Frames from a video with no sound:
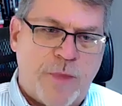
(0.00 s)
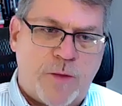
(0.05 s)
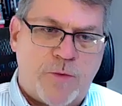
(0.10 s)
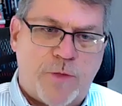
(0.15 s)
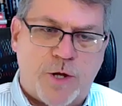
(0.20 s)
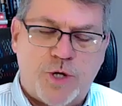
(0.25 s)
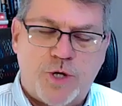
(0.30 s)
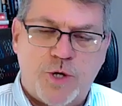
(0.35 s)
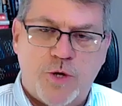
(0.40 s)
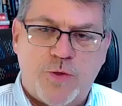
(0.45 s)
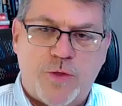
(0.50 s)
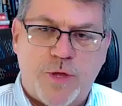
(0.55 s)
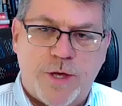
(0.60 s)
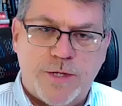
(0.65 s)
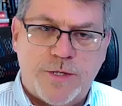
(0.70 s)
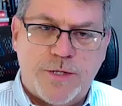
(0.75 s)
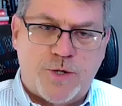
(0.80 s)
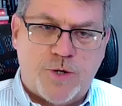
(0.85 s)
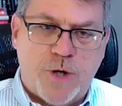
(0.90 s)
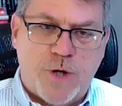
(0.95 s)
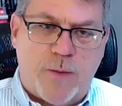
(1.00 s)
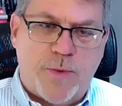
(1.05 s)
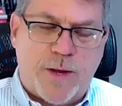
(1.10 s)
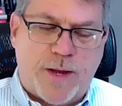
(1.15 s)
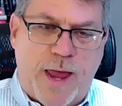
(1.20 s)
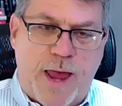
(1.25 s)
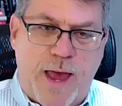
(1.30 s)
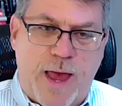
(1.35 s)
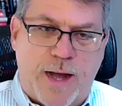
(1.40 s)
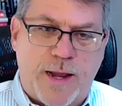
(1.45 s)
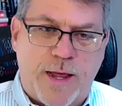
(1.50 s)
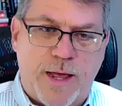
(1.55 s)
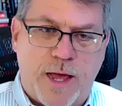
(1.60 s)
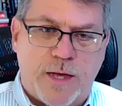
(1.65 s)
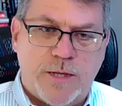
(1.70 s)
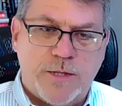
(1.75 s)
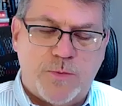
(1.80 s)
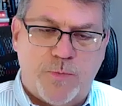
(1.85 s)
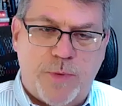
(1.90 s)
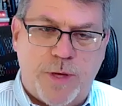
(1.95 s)
The truth is the Tropicana
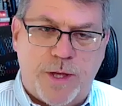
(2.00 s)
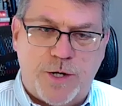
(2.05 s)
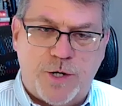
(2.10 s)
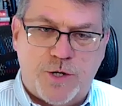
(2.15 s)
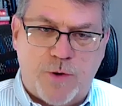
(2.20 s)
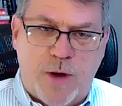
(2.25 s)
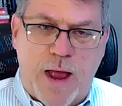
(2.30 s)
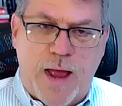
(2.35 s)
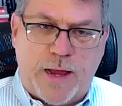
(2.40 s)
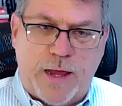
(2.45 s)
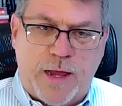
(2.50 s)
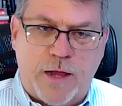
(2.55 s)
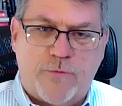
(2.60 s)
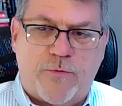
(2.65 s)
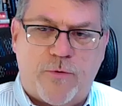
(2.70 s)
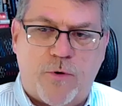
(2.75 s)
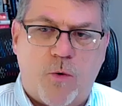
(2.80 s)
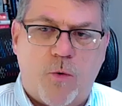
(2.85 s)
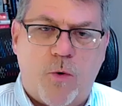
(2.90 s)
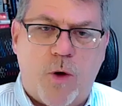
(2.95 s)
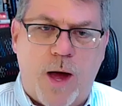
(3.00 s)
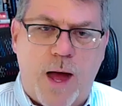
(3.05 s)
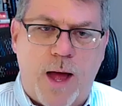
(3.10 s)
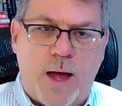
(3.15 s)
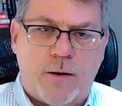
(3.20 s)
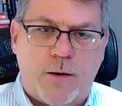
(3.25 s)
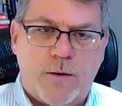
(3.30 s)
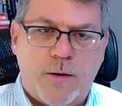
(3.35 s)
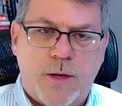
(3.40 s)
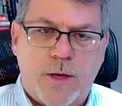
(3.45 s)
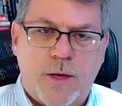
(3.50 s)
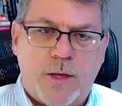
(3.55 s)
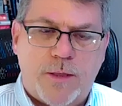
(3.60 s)
has been dragging for a while.